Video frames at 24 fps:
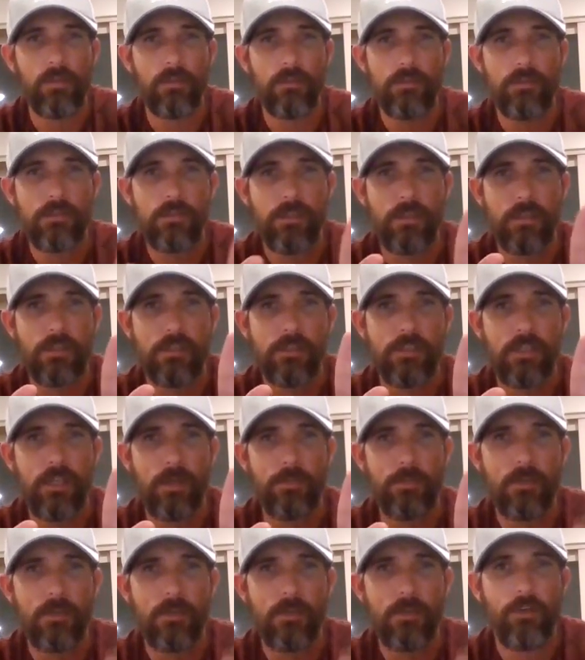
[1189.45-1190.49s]
Those 6
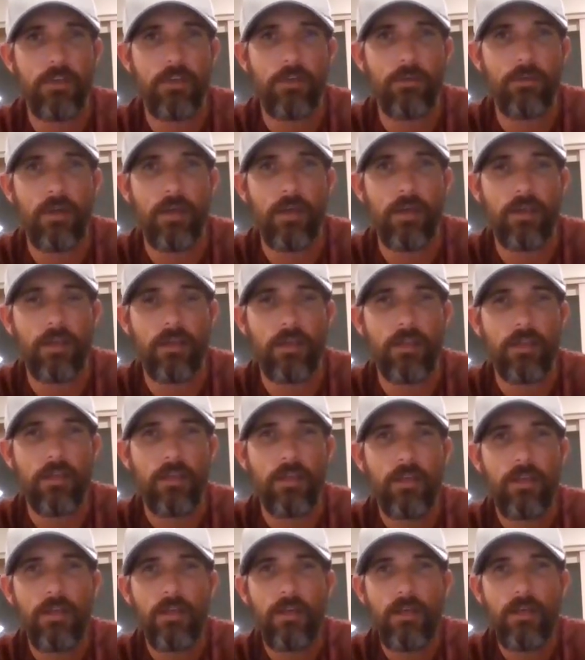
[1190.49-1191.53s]
steps of underwriting
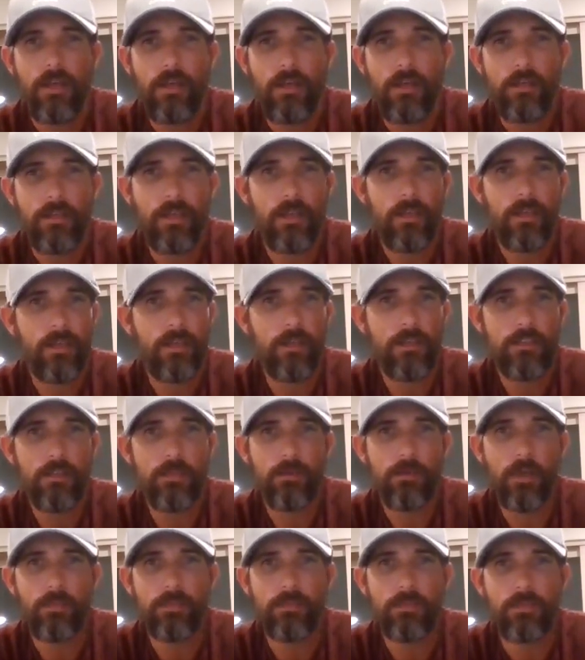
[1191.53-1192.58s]
can get
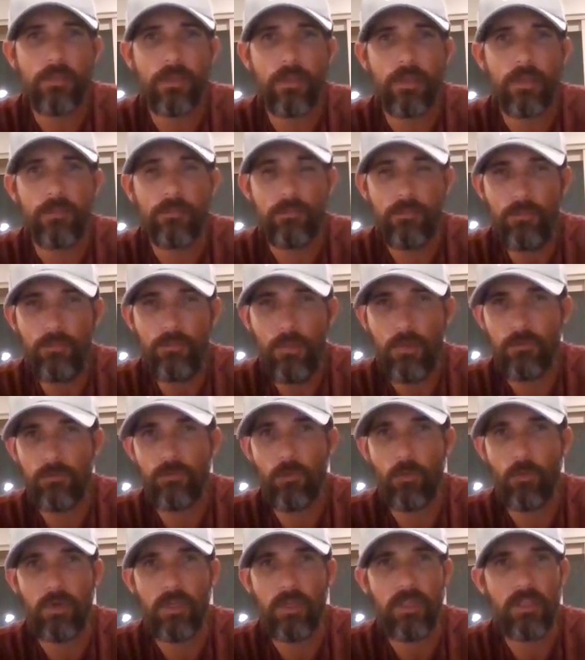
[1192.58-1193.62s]
you up to
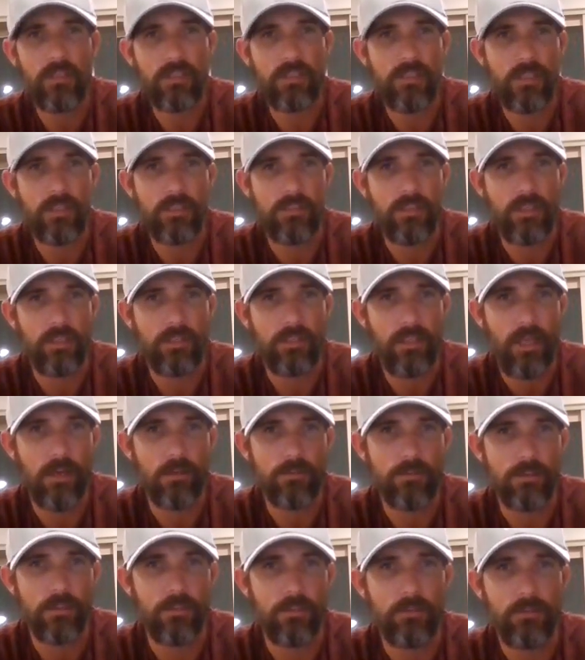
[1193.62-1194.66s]
40 to
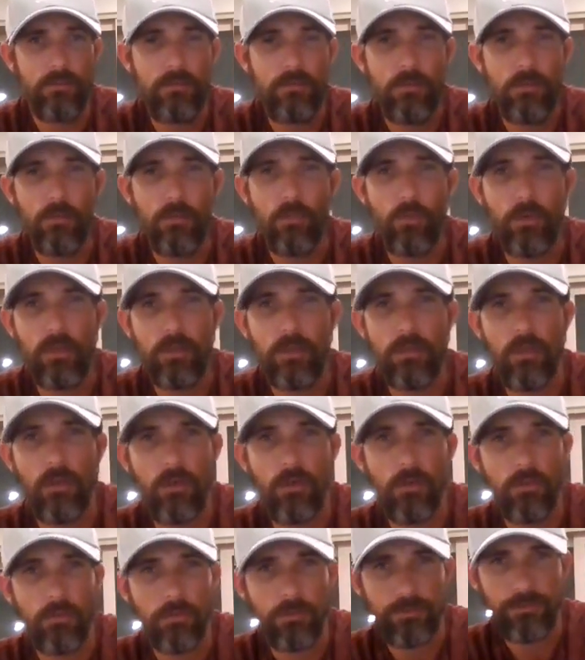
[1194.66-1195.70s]
60,000 with
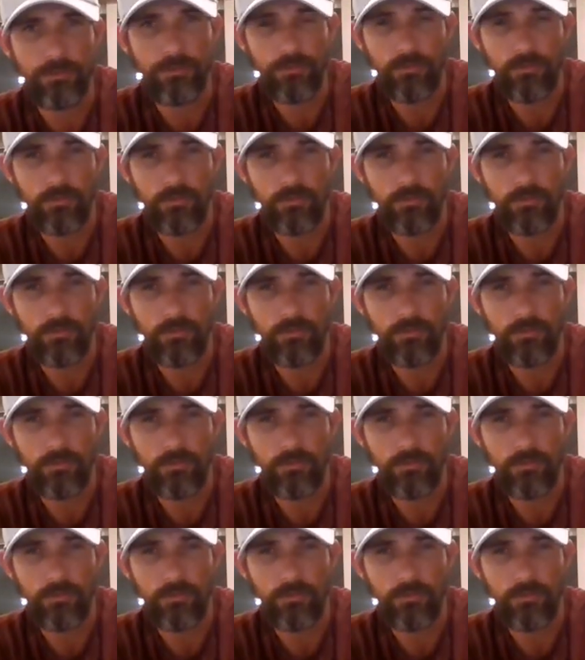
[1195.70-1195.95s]
no